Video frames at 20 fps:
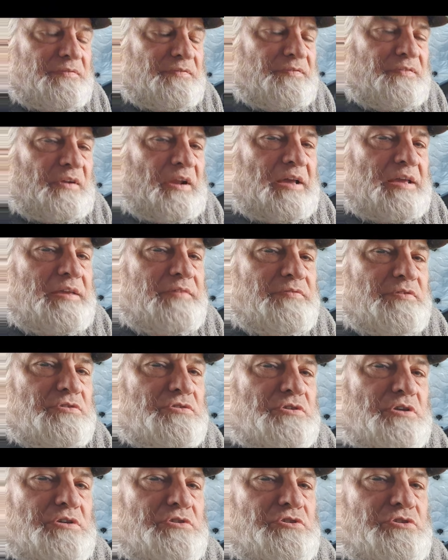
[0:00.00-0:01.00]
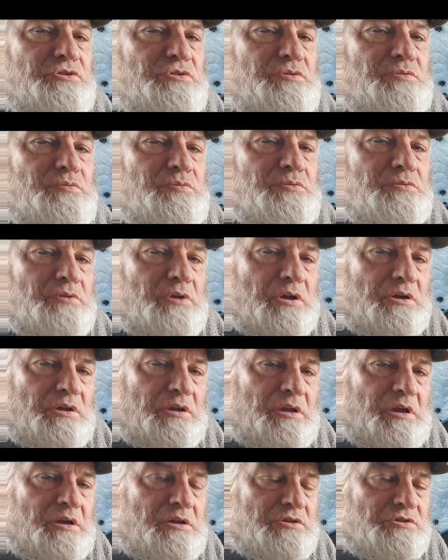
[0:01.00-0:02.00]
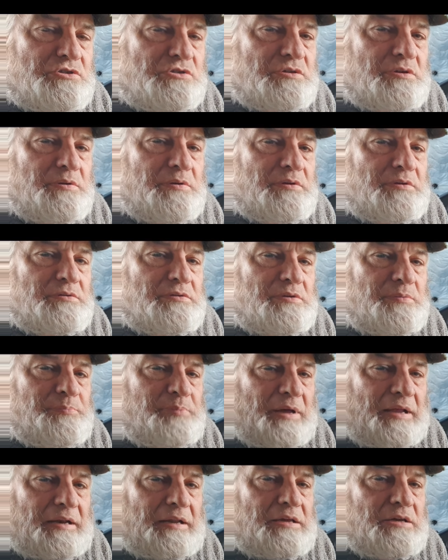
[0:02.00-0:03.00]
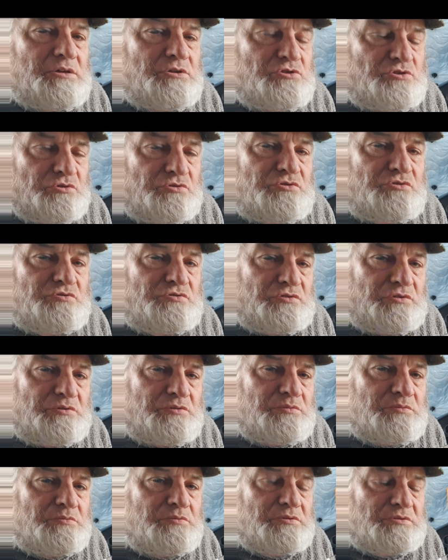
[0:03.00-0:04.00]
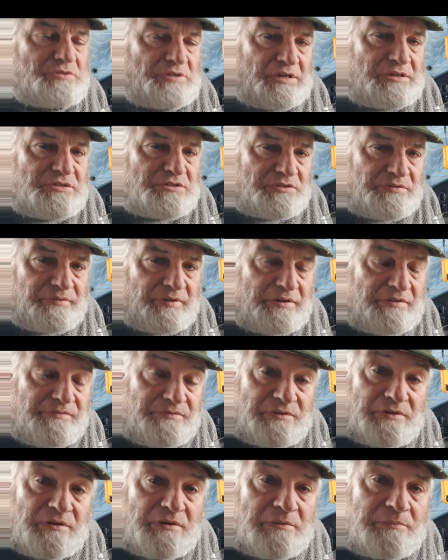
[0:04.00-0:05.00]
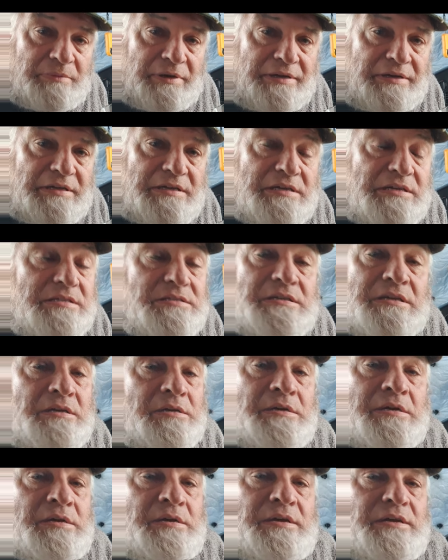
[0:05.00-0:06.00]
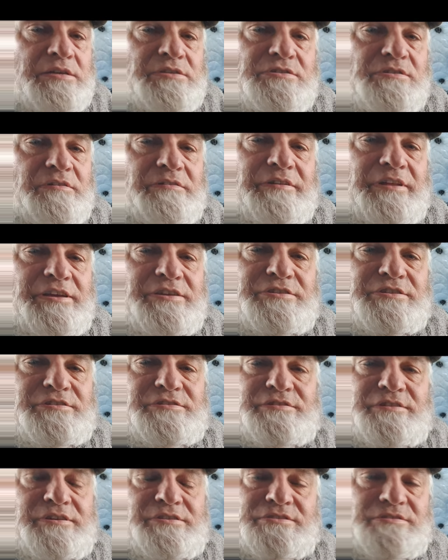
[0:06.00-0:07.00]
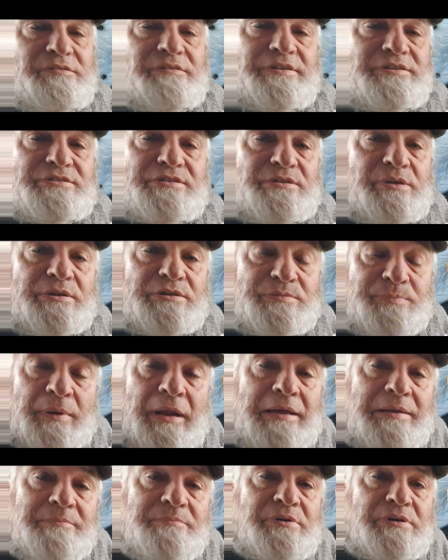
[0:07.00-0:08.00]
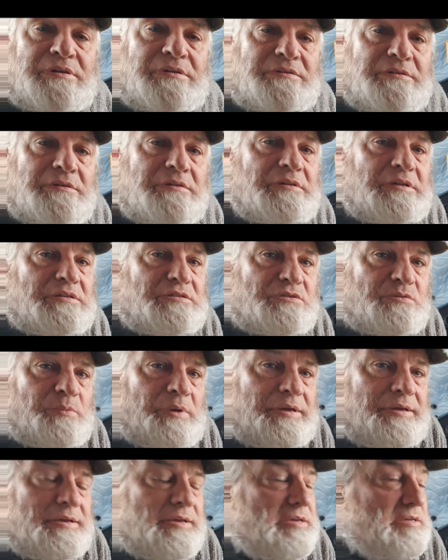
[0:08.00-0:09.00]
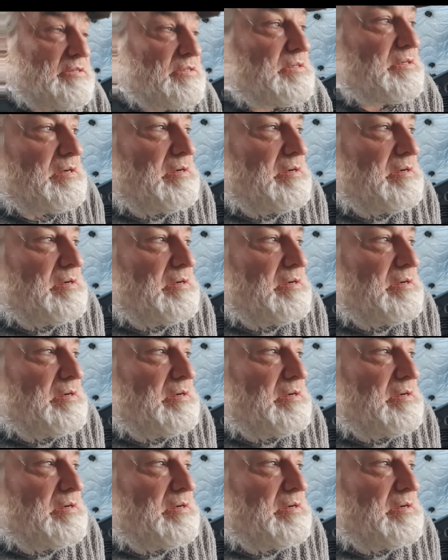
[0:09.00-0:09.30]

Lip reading: flavours as your palate adjusts to the taste of it, if you know what I mean. It's not easy to explain, but that's the way it is.